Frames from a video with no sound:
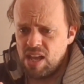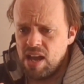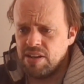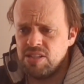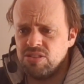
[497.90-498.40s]

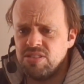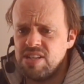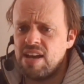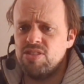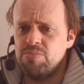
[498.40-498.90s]
And it doesn't
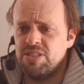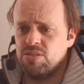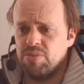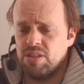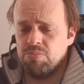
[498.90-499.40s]
have to be
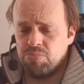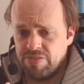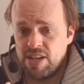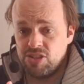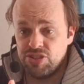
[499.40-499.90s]
something
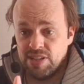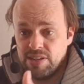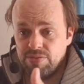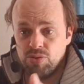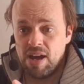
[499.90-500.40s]

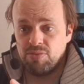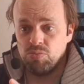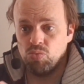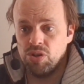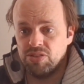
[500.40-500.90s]
professionally if you
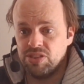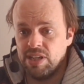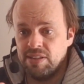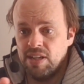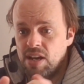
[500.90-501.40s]
haven't worked
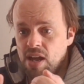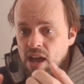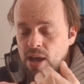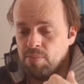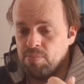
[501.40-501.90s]
yet.
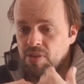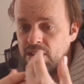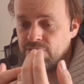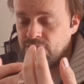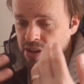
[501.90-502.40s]

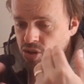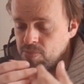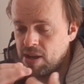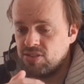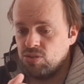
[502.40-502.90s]
If I go
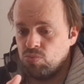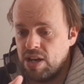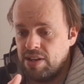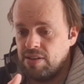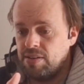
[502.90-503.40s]
back to
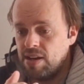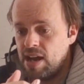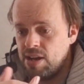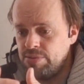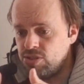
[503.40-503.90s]
when
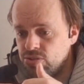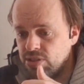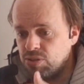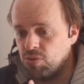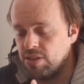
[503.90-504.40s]
I was
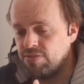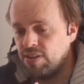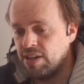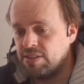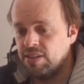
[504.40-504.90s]
newly
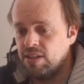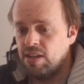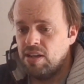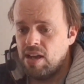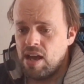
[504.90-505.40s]
qualified,
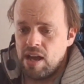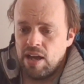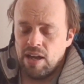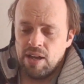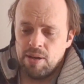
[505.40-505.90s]

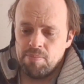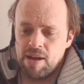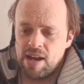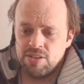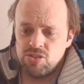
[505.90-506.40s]

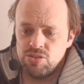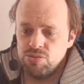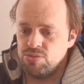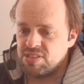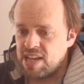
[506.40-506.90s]
I'd
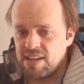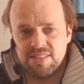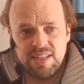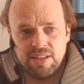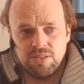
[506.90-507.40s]
used
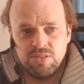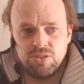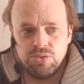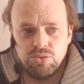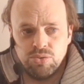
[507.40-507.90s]
Excel
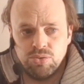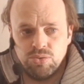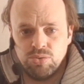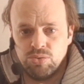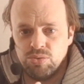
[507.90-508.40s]

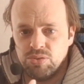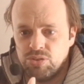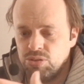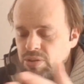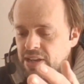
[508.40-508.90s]
to do